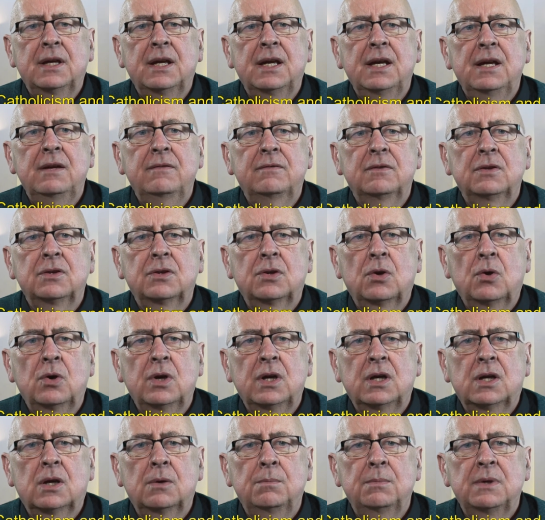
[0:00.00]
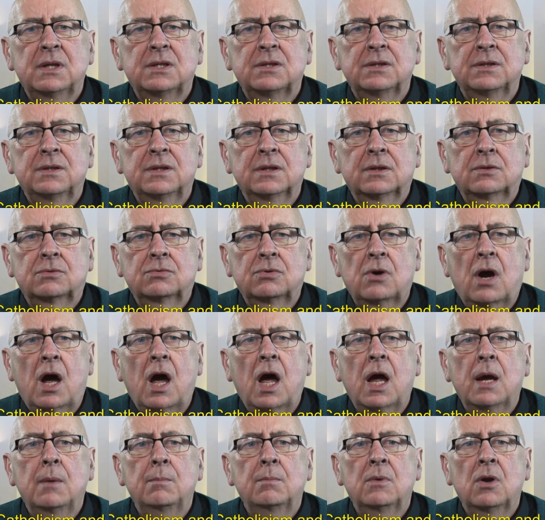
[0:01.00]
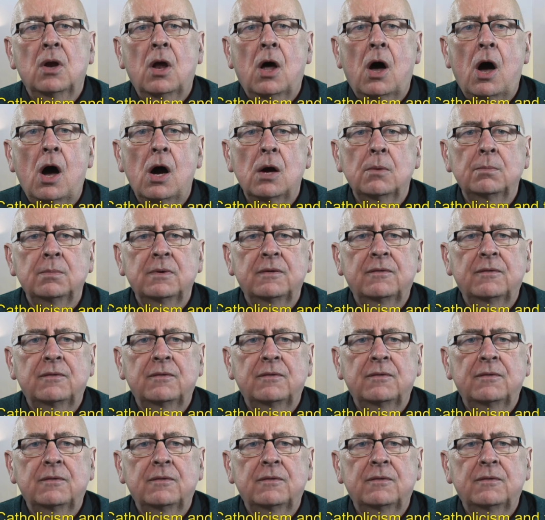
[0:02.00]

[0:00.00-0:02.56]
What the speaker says: even though he committed the crime long